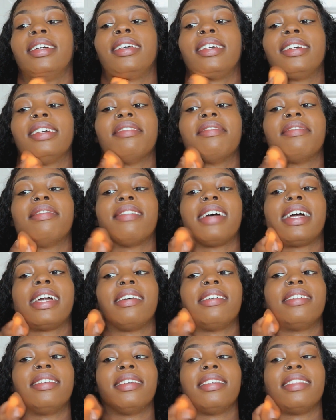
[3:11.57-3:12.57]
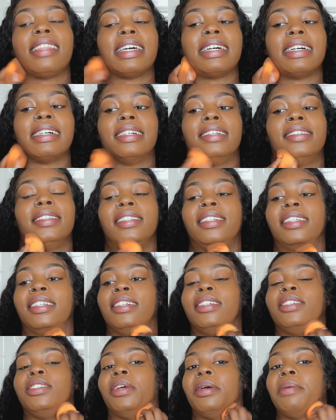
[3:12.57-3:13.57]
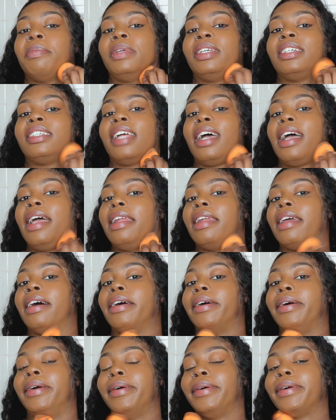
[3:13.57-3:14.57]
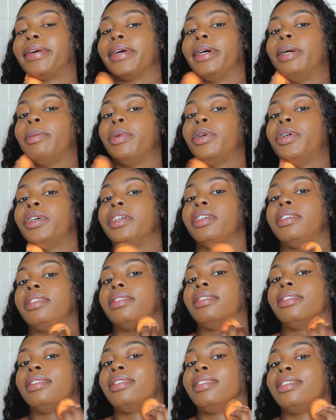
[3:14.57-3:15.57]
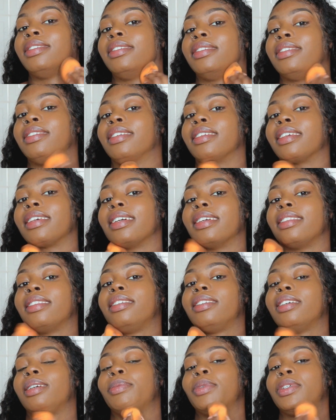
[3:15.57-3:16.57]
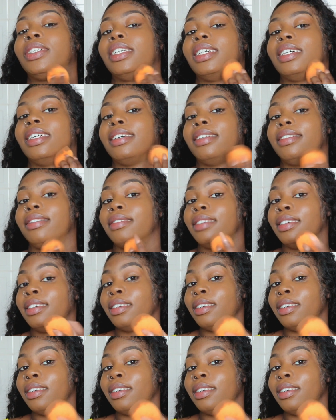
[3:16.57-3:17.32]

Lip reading: Get right under there. Don't be shy now. Come on. Get the double chin.